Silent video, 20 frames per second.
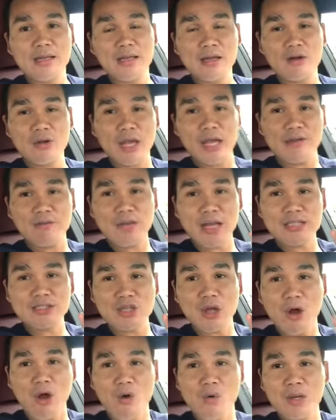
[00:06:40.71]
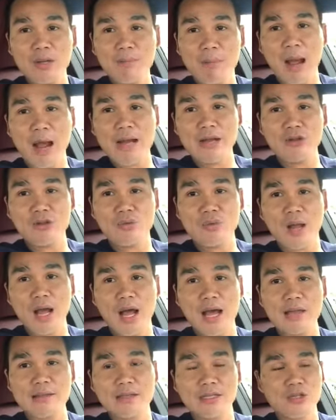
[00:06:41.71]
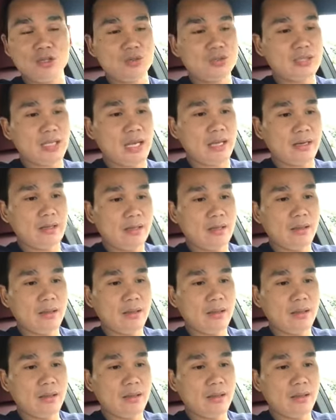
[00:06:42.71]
Okay, if that's the only buyer you got, then you said,